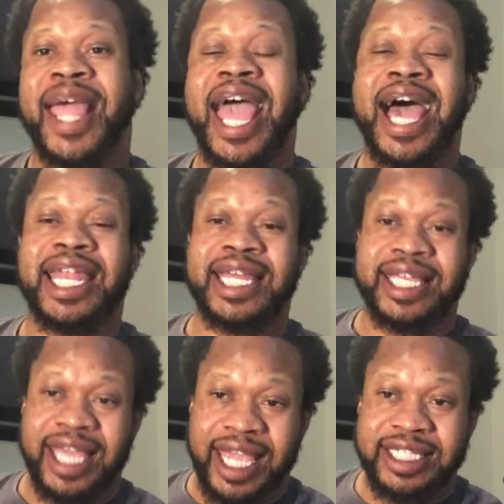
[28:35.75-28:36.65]

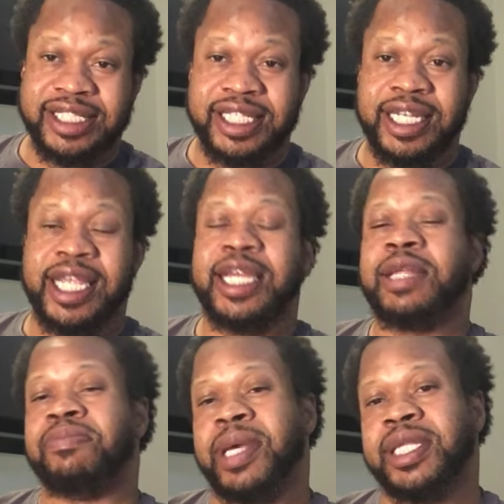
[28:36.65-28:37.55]
allegation, any
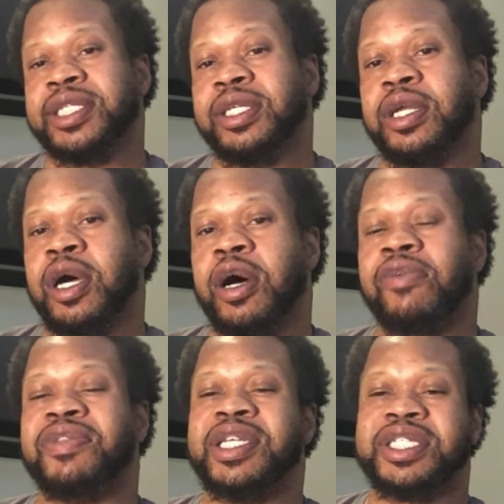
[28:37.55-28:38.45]
mention
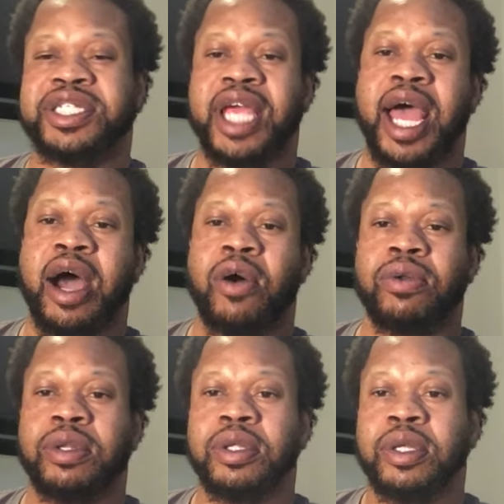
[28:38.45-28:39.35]
of this child